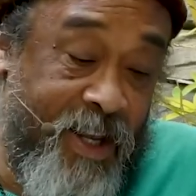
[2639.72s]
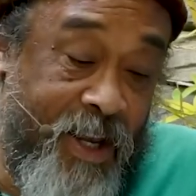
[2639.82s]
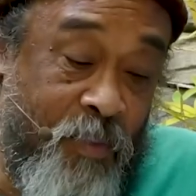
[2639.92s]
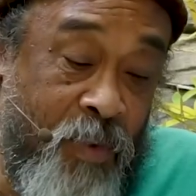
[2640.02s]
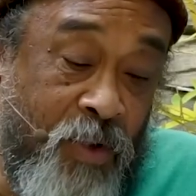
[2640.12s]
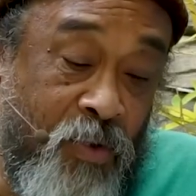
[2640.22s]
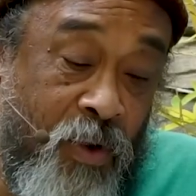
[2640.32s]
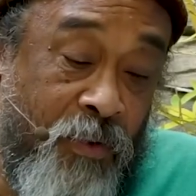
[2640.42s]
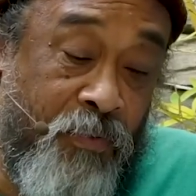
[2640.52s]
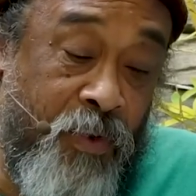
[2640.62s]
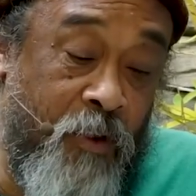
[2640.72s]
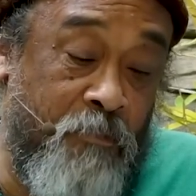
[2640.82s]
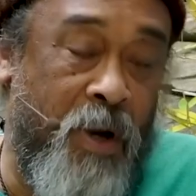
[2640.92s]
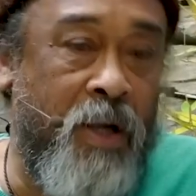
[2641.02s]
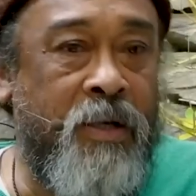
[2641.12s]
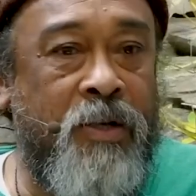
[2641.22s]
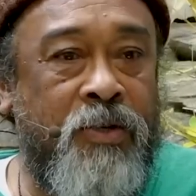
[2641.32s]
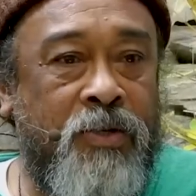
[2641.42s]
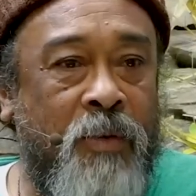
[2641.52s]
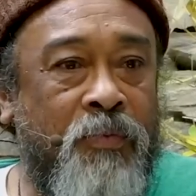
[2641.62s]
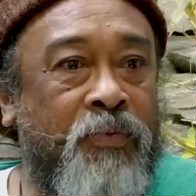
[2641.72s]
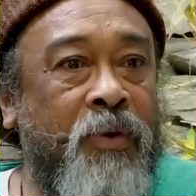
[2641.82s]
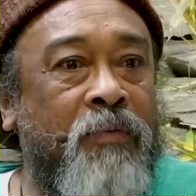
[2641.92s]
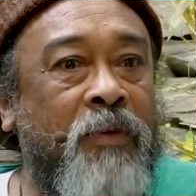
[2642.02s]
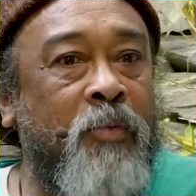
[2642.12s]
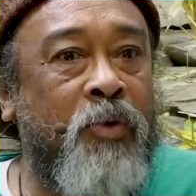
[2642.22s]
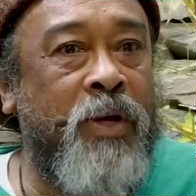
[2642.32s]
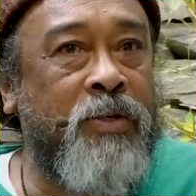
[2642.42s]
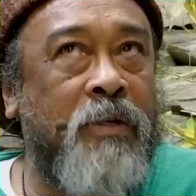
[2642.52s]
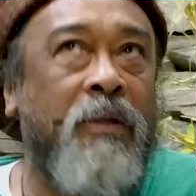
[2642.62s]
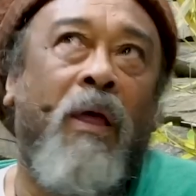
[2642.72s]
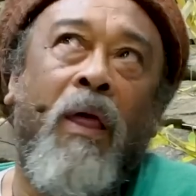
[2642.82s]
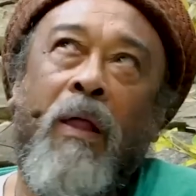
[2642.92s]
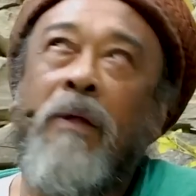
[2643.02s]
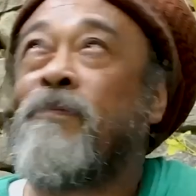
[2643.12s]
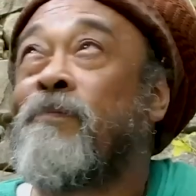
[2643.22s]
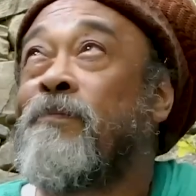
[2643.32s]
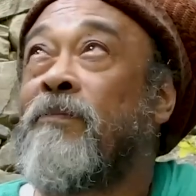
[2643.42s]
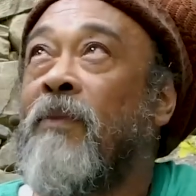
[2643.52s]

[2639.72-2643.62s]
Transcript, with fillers: I'm not only free of bondage, I'm free of liberation. Um,